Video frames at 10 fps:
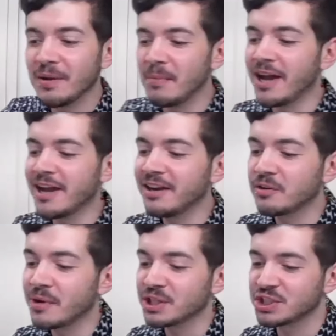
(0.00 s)
Um, I had
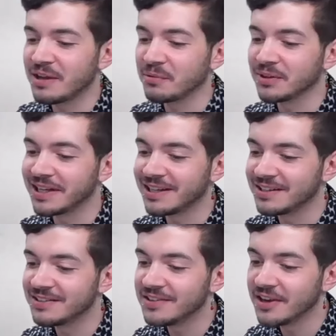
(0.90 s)
a question that related.